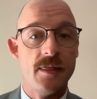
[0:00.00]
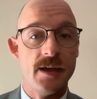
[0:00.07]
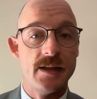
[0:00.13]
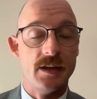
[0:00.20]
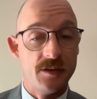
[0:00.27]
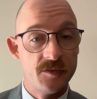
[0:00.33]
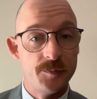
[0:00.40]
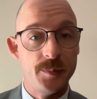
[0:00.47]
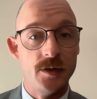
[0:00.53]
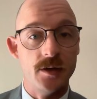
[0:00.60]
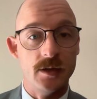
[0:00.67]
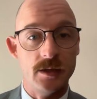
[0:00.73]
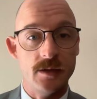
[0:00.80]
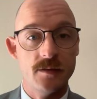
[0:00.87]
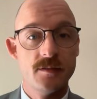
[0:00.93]
that
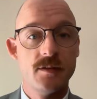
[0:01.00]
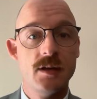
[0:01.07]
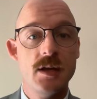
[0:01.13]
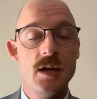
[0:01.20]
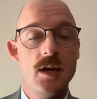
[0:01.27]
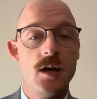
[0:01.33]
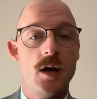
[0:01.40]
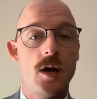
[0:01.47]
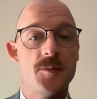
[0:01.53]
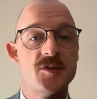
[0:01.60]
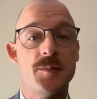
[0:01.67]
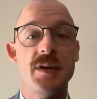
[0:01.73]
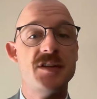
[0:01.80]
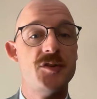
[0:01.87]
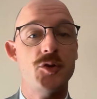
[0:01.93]
experience.
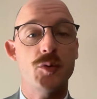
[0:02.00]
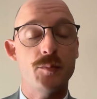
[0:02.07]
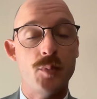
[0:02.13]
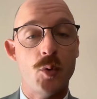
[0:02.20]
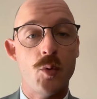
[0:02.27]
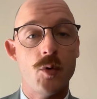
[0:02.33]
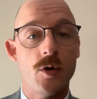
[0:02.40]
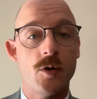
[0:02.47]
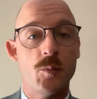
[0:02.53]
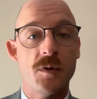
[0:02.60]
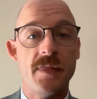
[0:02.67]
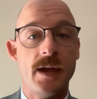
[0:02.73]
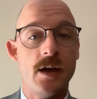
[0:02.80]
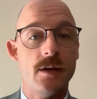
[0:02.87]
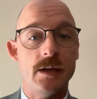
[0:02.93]
So basically, you're born
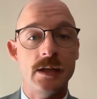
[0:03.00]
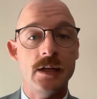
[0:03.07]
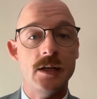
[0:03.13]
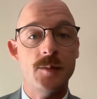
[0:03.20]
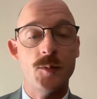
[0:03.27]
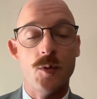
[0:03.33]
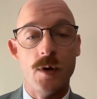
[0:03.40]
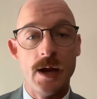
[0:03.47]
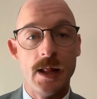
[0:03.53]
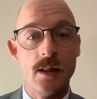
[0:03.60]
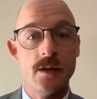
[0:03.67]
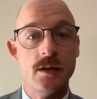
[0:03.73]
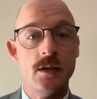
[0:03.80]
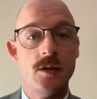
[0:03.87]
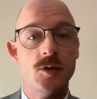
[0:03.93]
without any
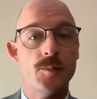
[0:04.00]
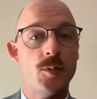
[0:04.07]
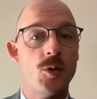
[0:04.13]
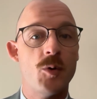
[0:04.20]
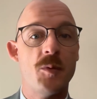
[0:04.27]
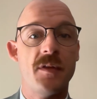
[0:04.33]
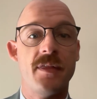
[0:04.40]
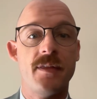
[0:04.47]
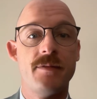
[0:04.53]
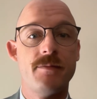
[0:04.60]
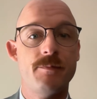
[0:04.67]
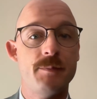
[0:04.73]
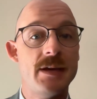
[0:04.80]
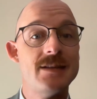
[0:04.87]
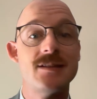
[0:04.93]
morality. You're born with
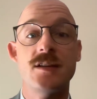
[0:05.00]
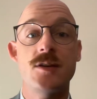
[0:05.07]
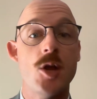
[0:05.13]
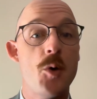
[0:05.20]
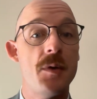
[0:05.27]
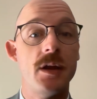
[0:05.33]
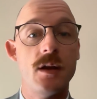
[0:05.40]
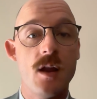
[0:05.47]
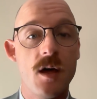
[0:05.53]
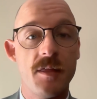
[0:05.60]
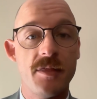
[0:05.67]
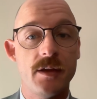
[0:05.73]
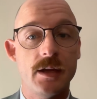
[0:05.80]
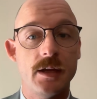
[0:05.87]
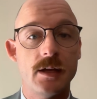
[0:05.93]
basically knowing
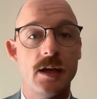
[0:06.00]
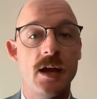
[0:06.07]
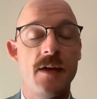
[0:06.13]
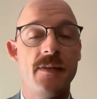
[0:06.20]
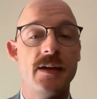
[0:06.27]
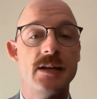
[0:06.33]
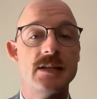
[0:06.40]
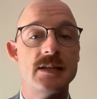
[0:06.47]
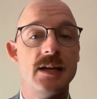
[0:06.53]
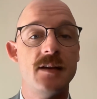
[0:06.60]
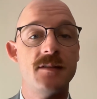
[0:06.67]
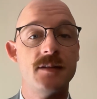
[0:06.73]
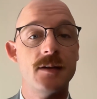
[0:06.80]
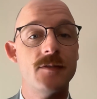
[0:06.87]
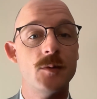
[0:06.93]
nothing, and that it
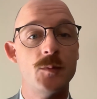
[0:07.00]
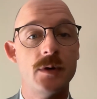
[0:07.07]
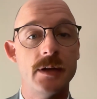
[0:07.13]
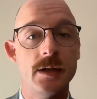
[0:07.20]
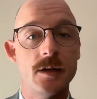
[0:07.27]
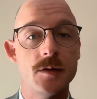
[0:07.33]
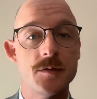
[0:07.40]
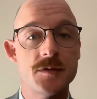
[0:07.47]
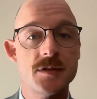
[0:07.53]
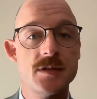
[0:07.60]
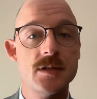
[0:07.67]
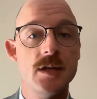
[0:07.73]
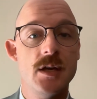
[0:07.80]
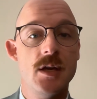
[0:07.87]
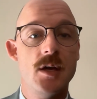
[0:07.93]
takes everyone
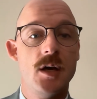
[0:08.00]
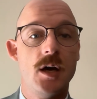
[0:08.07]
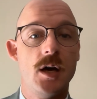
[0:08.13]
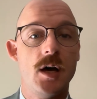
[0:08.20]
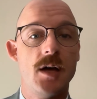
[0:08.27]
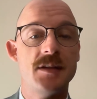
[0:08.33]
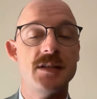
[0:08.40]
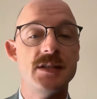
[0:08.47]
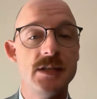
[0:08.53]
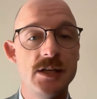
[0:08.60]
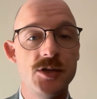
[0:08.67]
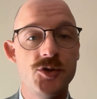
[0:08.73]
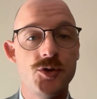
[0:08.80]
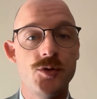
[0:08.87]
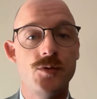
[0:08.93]
else to
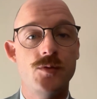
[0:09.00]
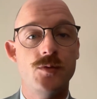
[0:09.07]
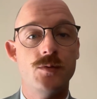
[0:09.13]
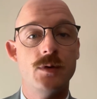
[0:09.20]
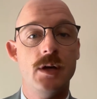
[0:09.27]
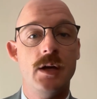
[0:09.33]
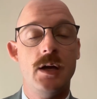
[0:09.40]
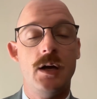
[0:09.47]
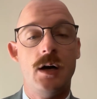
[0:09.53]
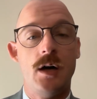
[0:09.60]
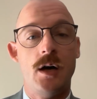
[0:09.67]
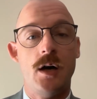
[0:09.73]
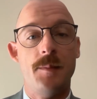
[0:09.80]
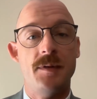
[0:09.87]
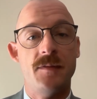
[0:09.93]
teach you
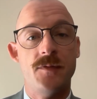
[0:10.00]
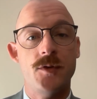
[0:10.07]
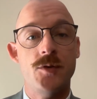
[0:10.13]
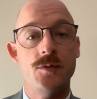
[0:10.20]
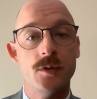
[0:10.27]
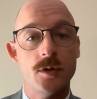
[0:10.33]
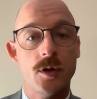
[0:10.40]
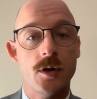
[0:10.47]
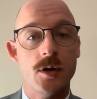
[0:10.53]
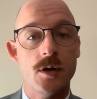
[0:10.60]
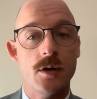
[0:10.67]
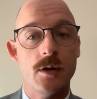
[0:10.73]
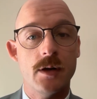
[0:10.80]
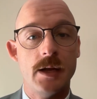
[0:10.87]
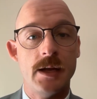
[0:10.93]
and for you to
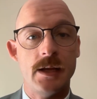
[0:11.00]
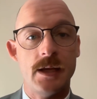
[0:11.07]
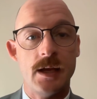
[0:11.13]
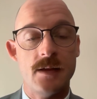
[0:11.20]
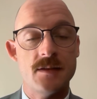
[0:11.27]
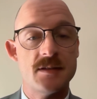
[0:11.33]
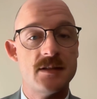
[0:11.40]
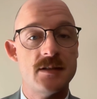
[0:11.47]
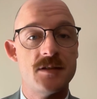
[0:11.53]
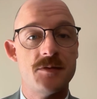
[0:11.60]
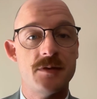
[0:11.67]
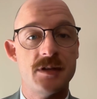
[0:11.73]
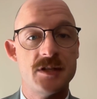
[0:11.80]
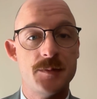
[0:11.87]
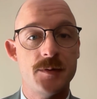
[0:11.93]
learn and gain the
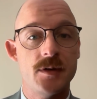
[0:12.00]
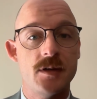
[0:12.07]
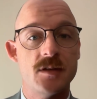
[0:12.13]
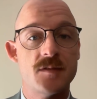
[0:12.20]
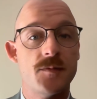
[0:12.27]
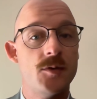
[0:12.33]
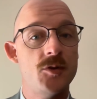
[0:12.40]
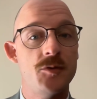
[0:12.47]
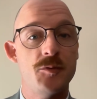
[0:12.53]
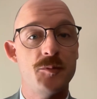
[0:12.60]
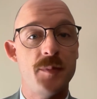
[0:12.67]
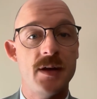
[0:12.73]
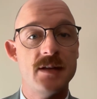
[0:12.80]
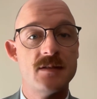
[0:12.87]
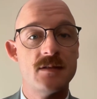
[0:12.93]
sensory experience for you to
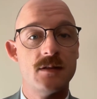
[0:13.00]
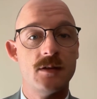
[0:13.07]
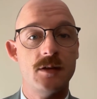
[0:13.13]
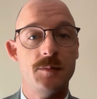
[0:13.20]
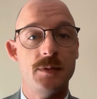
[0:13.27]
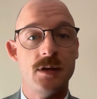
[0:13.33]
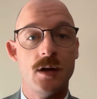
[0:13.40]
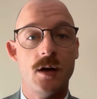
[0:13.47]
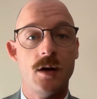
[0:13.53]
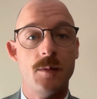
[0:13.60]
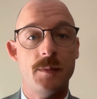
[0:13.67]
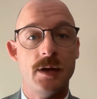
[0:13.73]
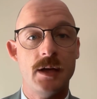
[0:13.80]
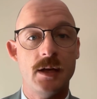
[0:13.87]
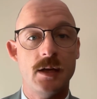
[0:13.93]
basically
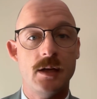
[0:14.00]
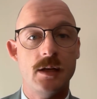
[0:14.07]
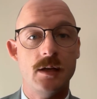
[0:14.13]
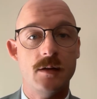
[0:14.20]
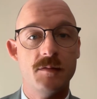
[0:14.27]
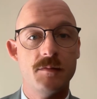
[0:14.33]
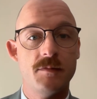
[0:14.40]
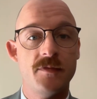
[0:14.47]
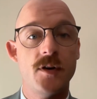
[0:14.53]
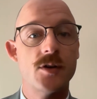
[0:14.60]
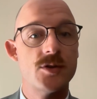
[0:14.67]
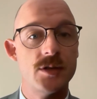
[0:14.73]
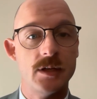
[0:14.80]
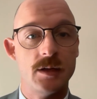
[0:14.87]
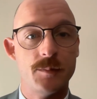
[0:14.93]
become a
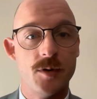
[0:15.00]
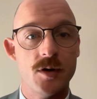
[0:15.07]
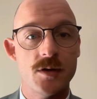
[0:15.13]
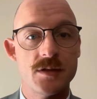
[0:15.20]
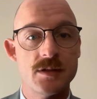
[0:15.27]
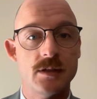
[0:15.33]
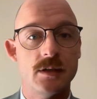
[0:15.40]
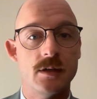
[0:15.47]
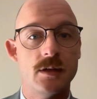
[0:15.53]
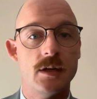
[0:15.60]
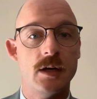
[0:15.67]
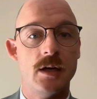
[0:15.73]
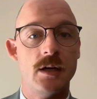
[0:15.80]
functioning person